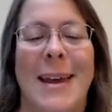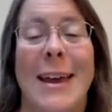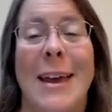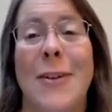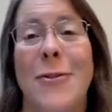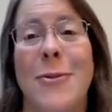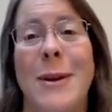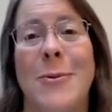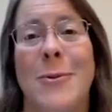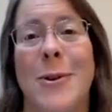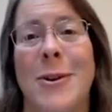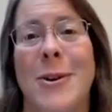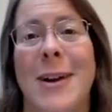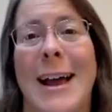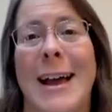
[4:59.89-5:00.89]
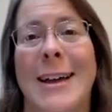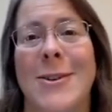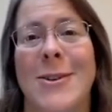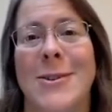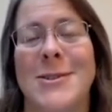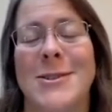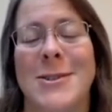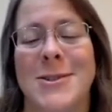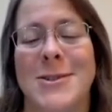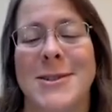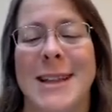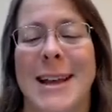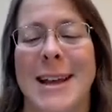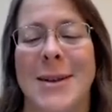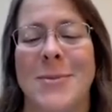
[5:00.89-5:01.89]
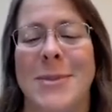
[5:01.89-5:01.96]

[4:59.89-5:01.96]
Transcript: If we were at All Souls Langham